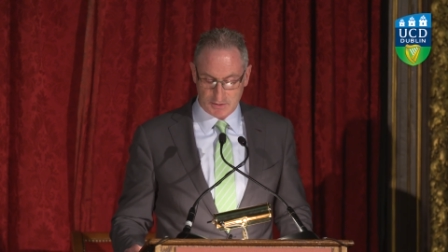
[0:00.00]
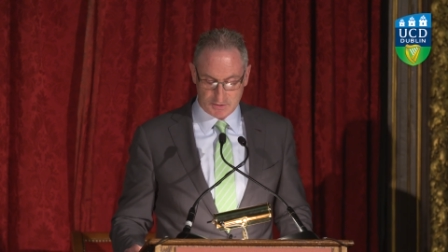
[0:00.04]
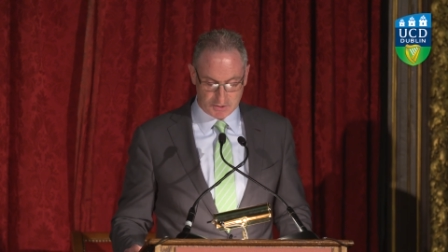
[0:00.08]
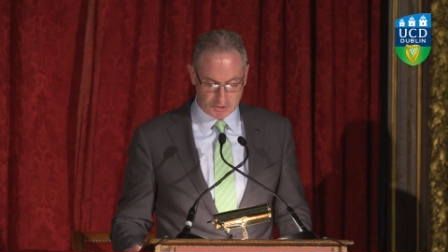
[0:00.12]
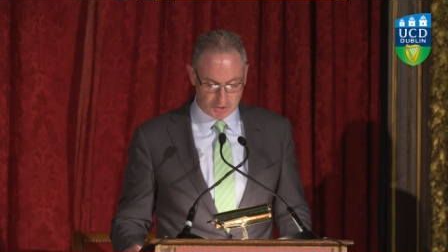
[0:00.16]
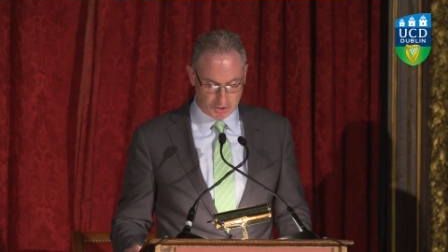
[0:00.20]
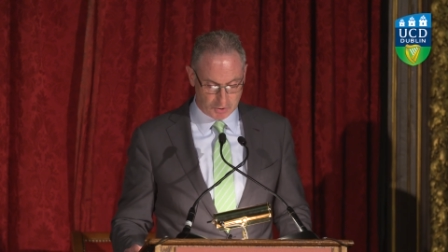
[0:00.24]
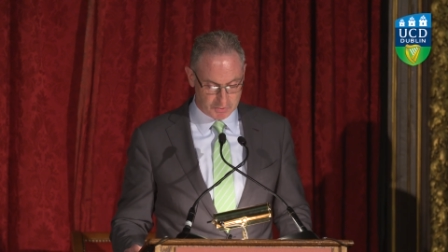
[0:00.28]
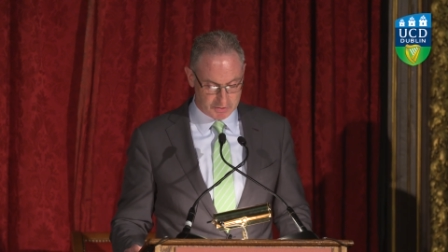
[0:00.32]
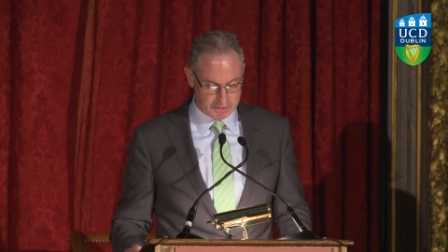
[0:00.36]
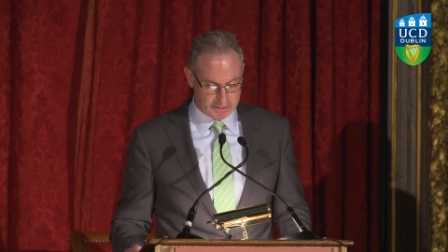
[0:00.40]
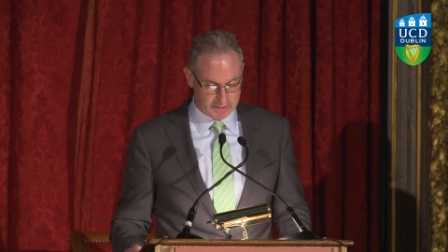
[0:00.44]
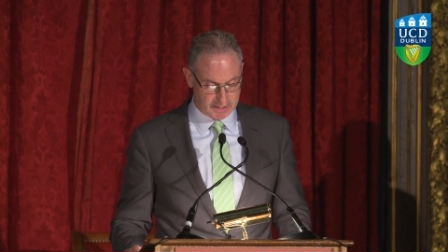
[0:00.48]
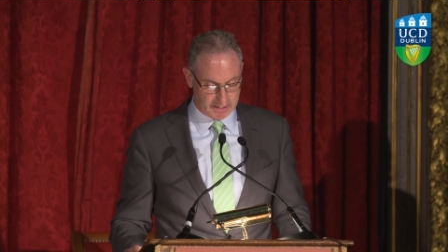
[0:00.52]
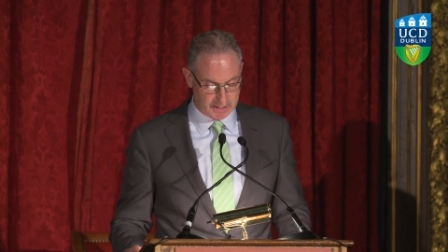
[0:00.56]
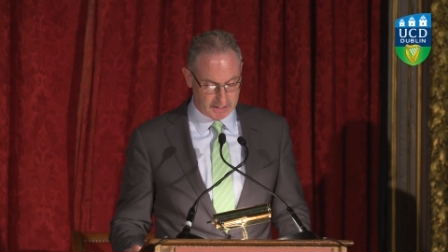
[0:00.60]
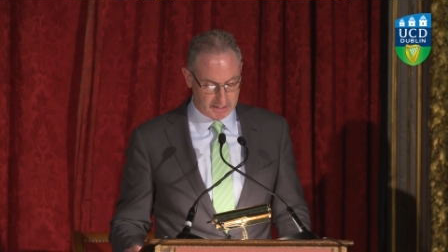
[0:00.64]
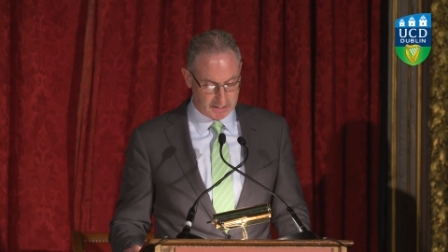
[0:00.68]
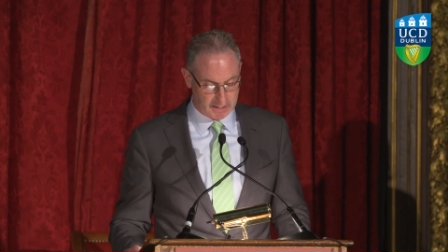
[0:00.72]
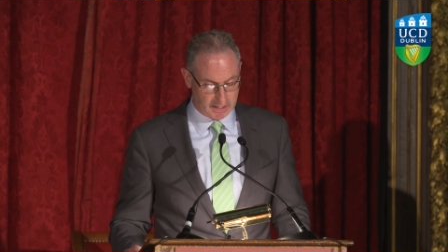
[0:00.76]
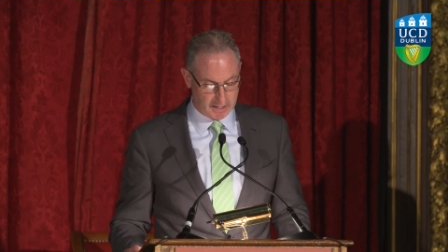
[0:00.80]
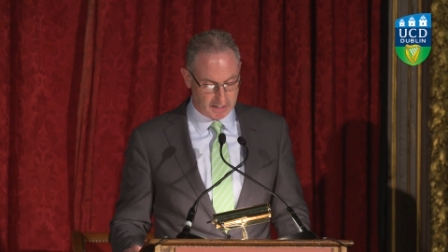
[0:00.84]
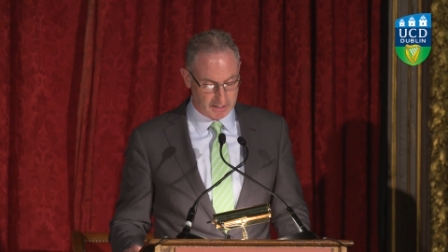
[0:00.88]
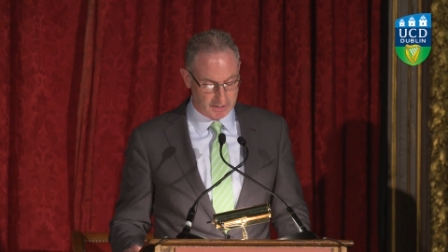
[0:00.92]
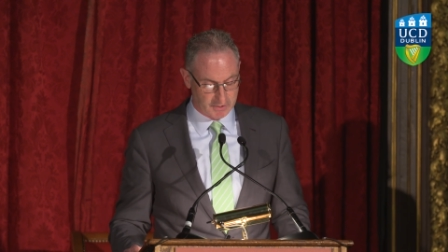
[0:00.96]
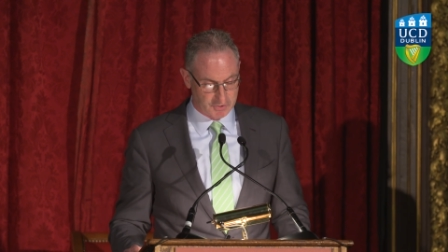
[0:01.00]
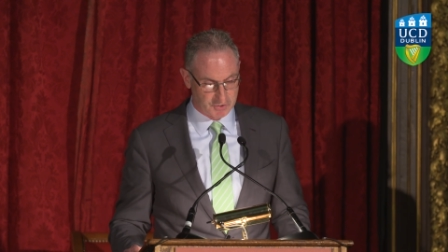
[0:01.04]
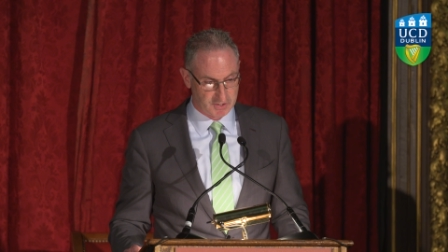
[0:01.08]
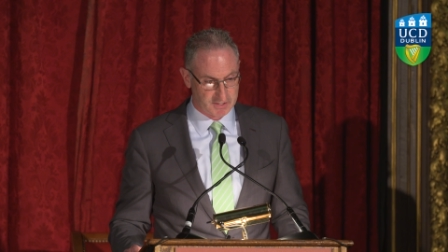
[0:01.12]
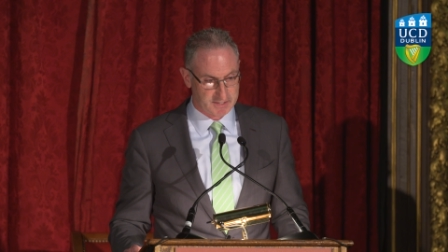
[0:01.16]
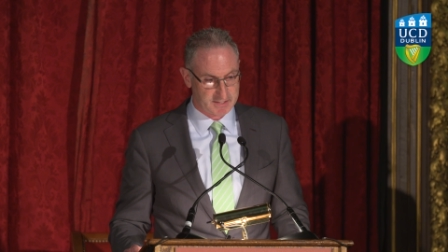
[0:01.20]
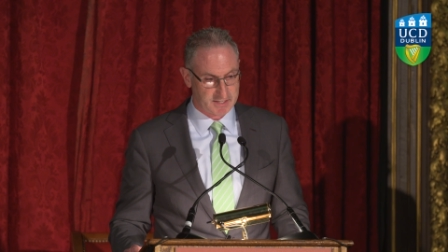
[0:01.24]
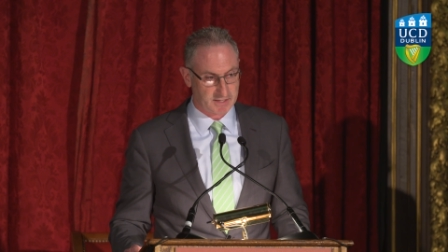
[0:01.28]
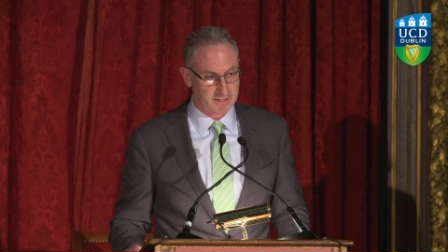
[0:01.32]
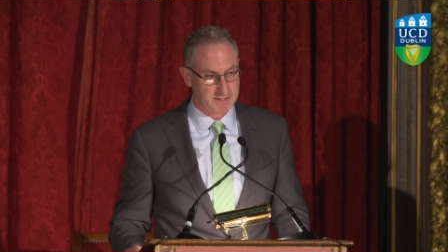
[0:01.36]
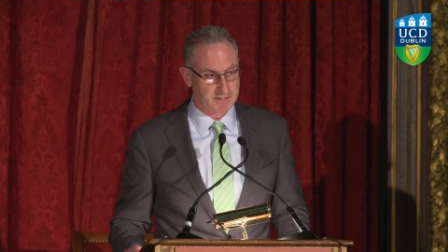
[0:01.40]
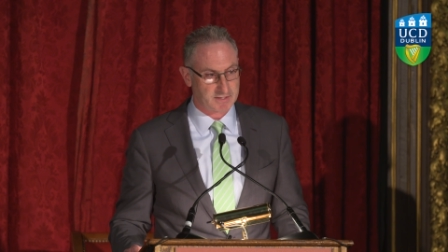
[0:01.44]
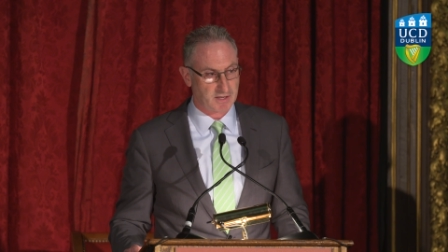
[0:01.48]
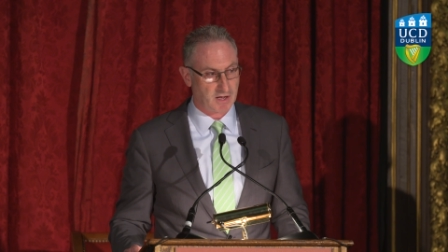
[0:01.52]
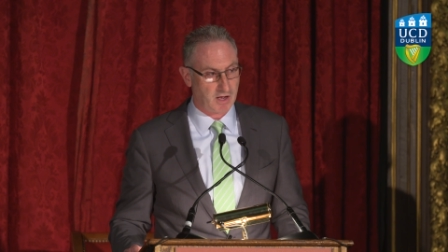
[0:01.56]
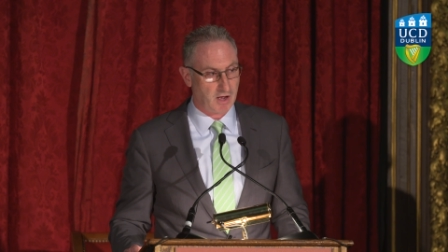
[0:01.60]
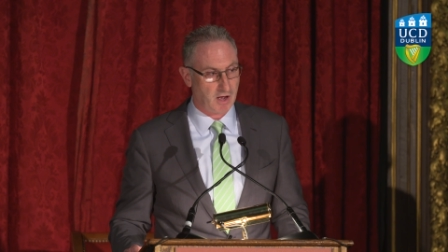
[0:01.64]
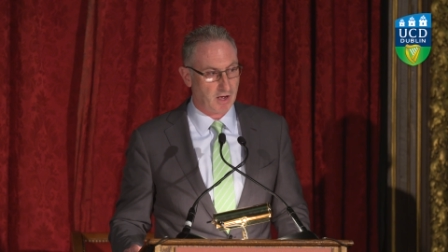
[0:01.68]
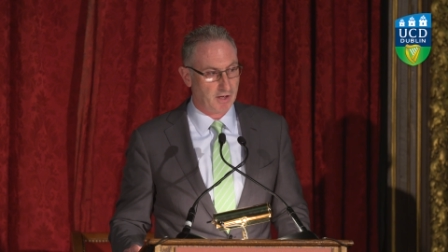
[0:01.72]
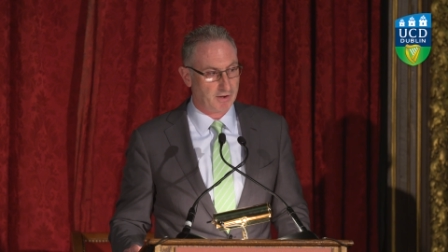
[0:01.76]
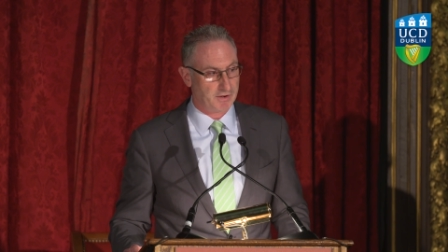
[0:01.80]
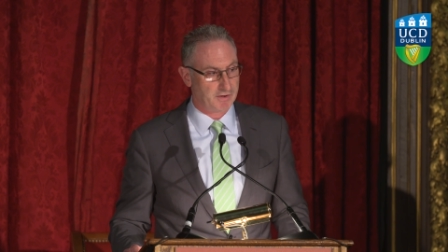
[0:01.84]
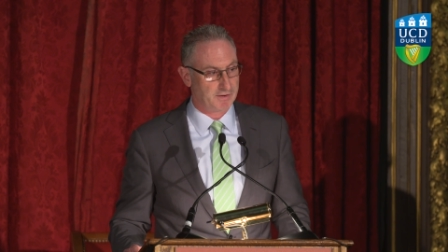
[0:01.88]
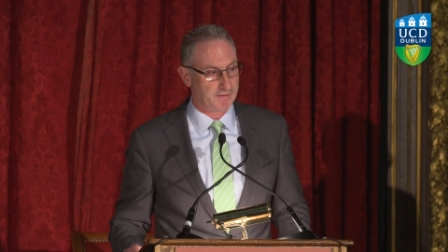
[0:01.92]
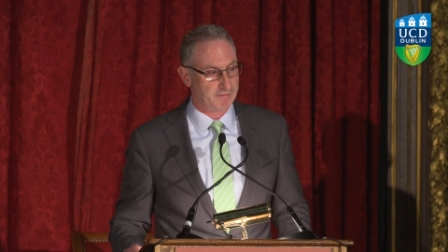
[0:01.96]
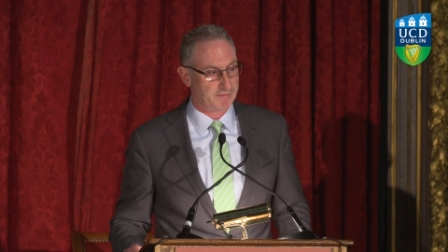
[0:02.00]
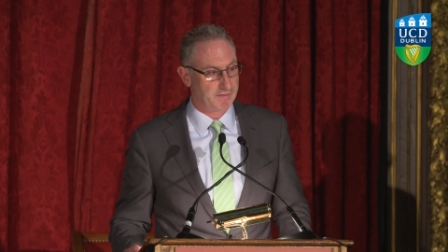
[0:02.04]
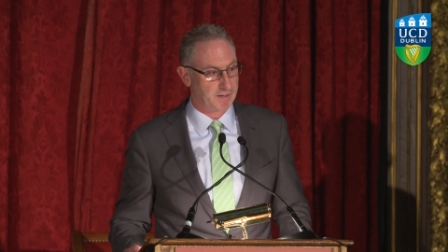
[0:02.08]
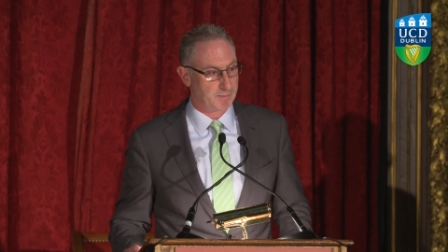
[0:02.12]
UCD. She sits on